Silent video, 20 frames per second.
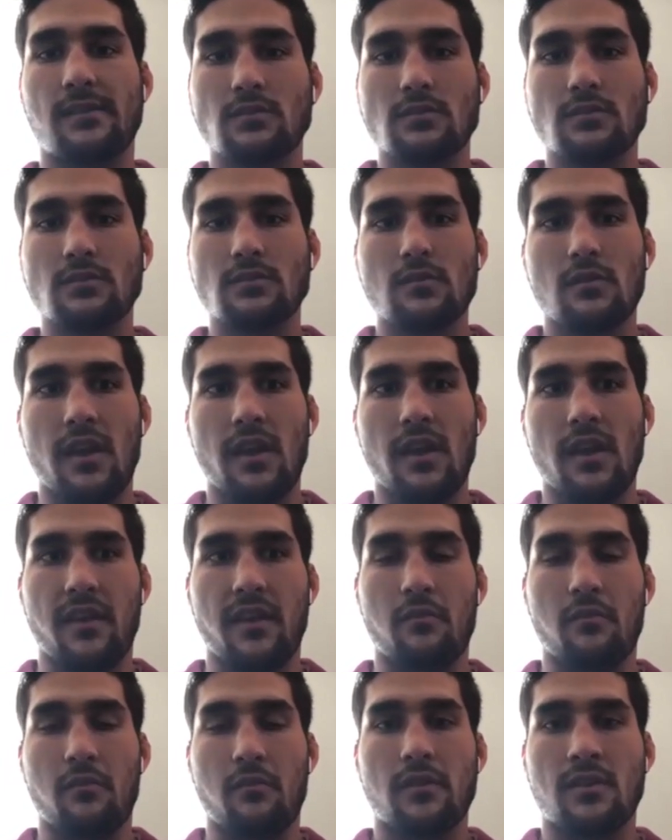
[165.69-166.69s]
and then
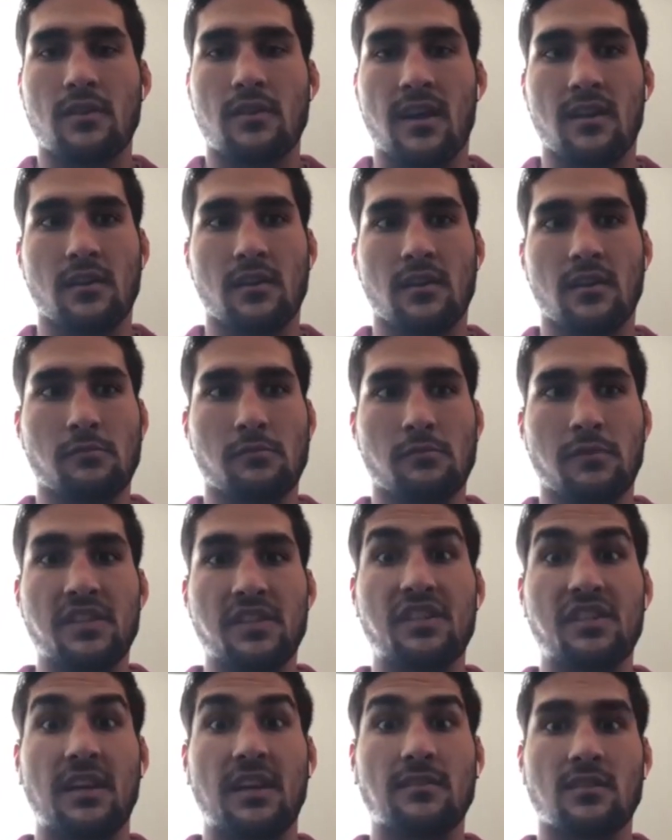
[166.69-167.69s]
kind of reaching out to
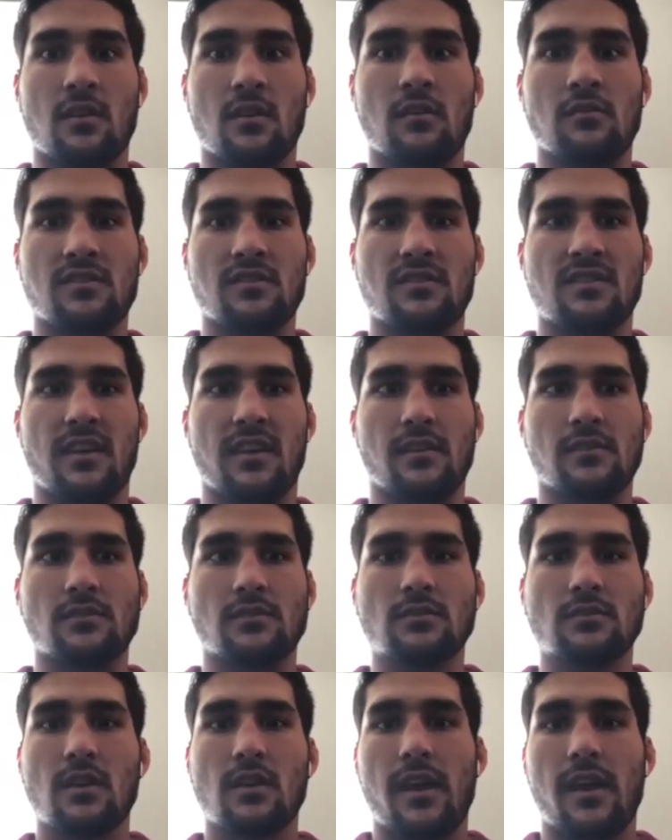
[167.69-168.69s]
coaches saying,
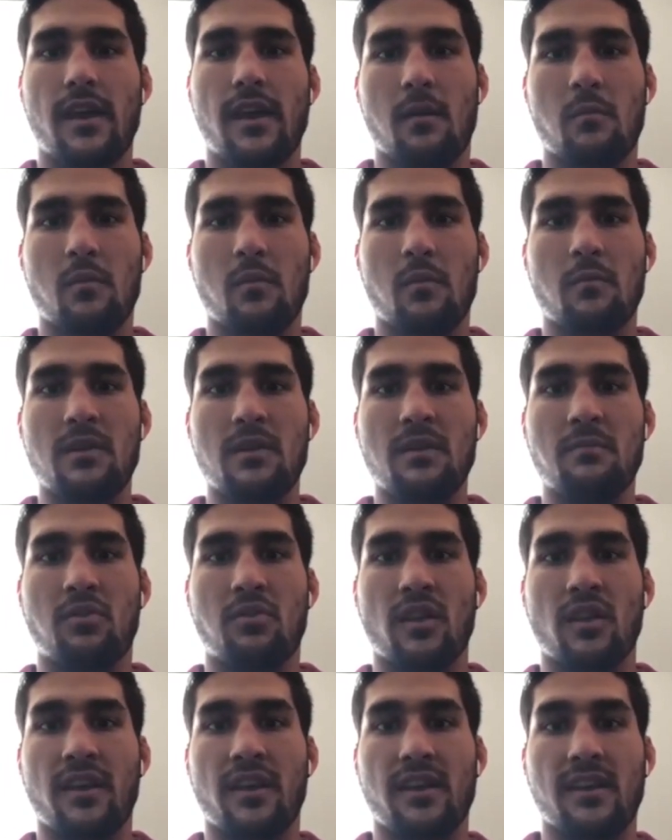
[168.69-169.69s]
hey, I'm going to be playing
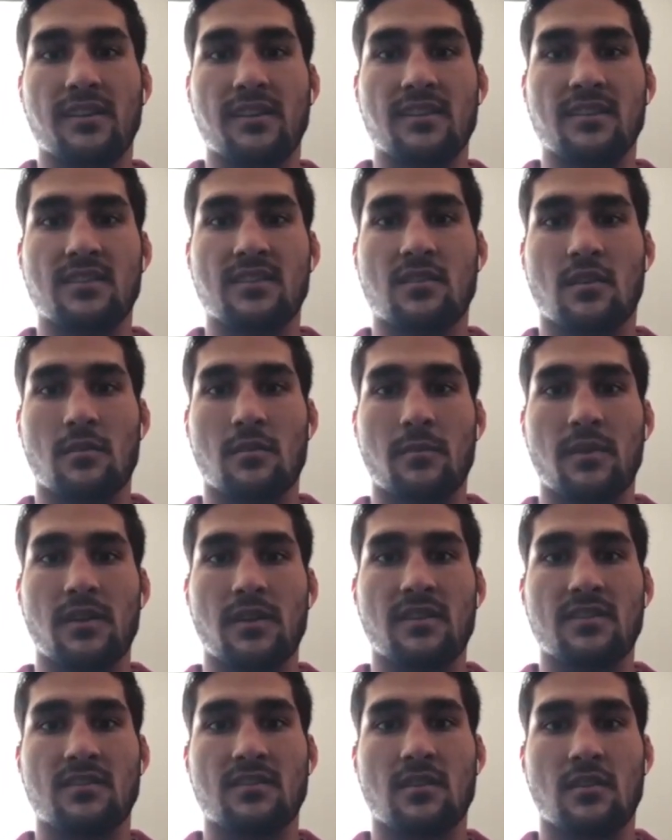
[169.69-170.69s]
at this
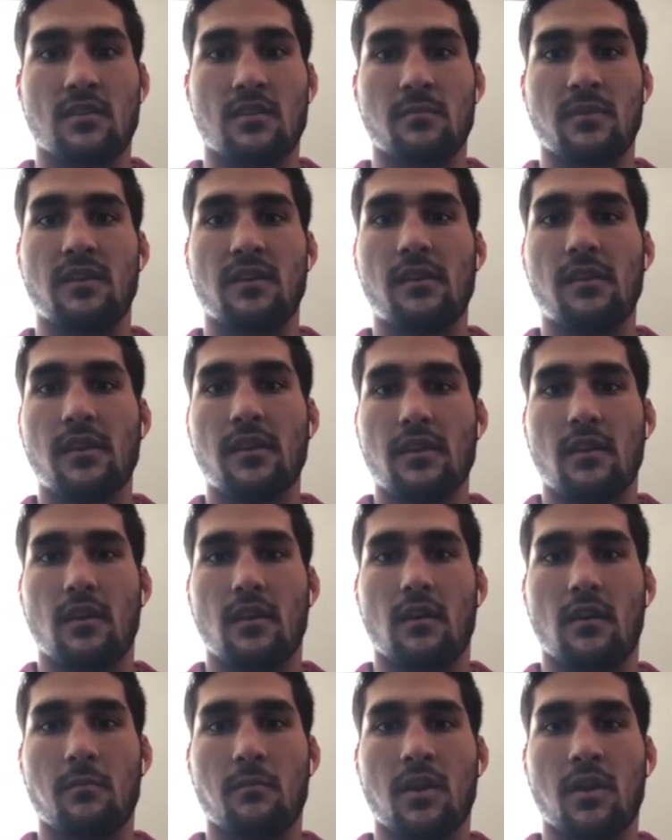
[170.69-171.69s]
tournament, come
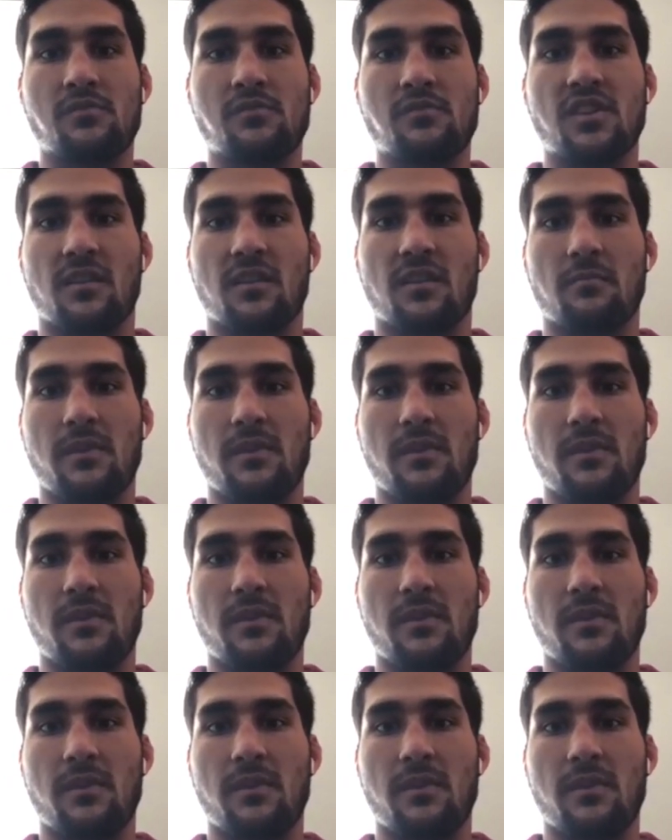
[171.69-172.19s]
check me out.